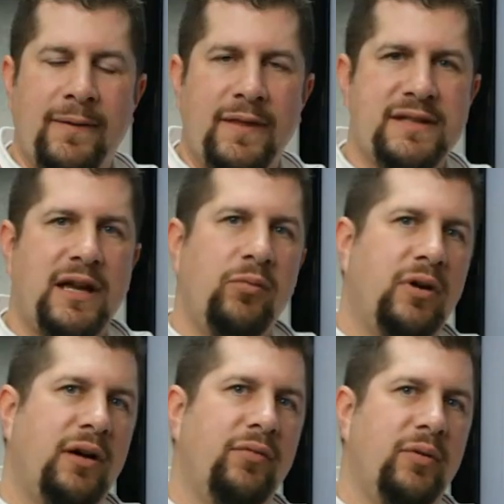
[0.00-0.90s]
The Site
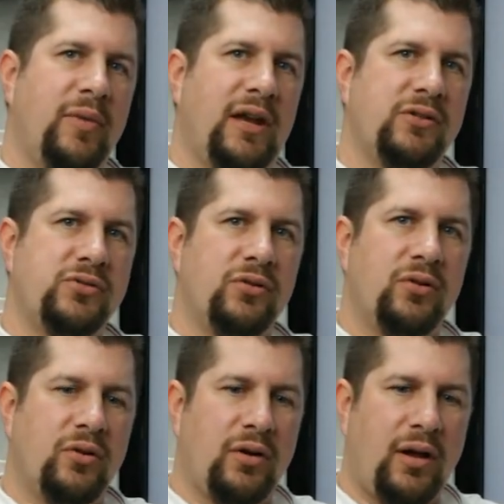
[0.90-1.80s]
Recovery
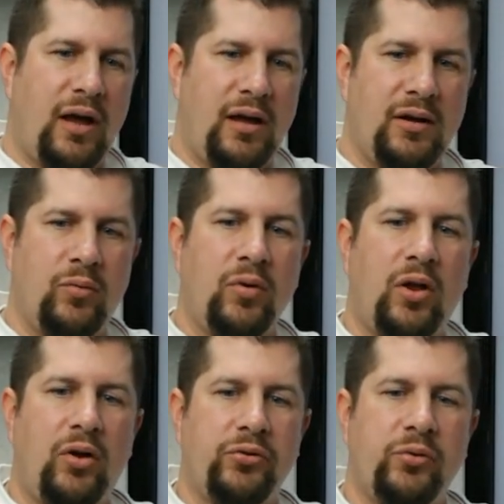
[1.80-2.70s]
Manager will
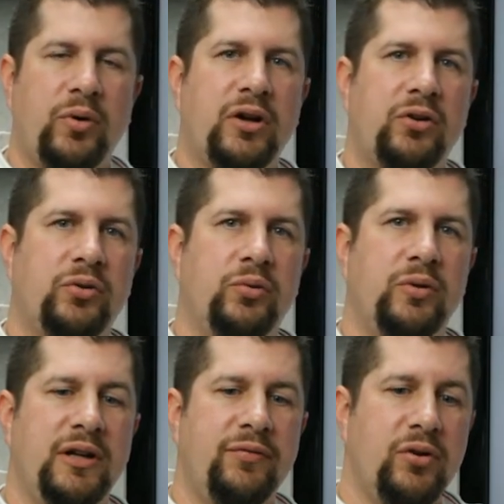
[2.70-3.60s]
also
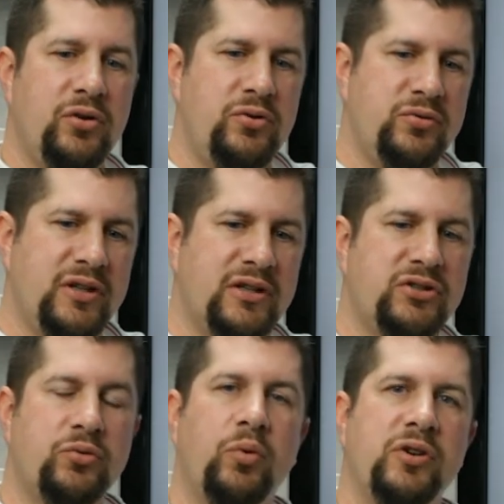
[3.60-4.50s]
include, if you're using
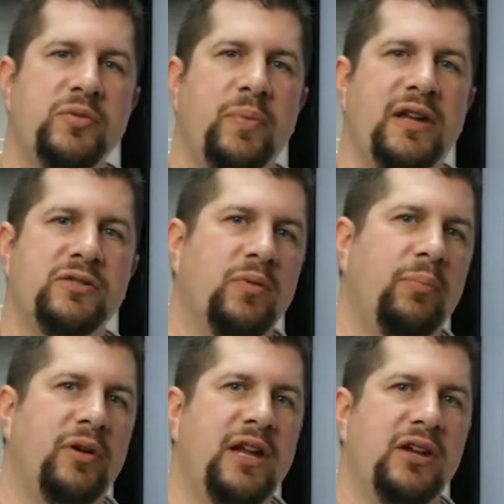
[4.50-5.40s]
storage-based
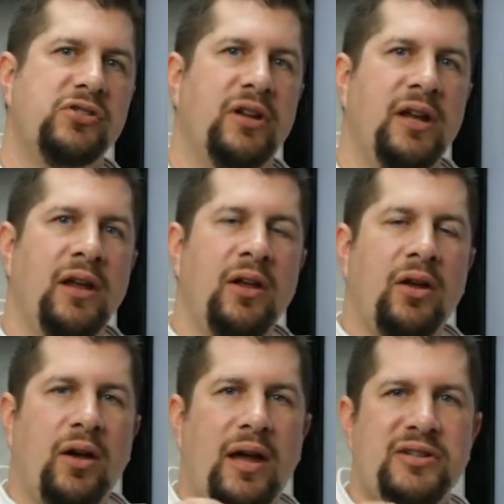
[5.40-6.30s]
replication,
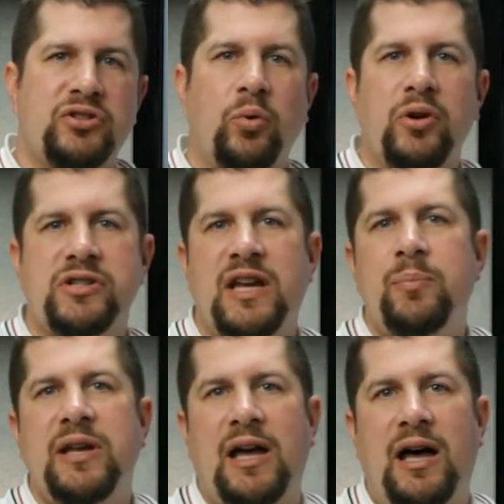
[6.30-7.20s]
a storage
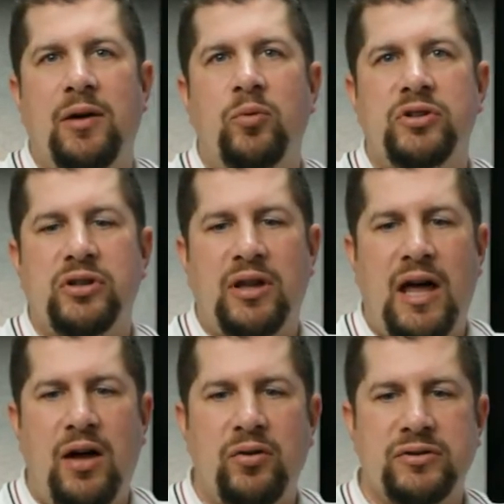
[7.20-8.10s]
API which
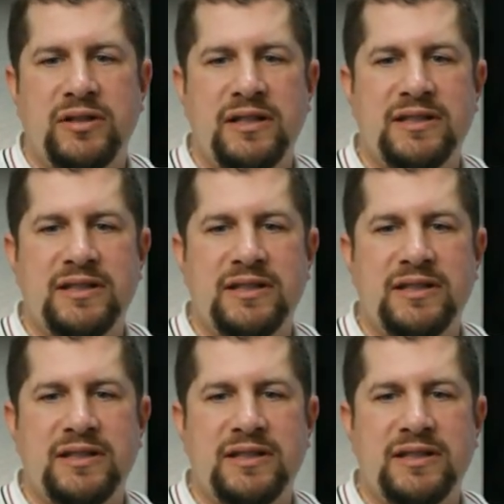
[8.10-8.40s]
allows the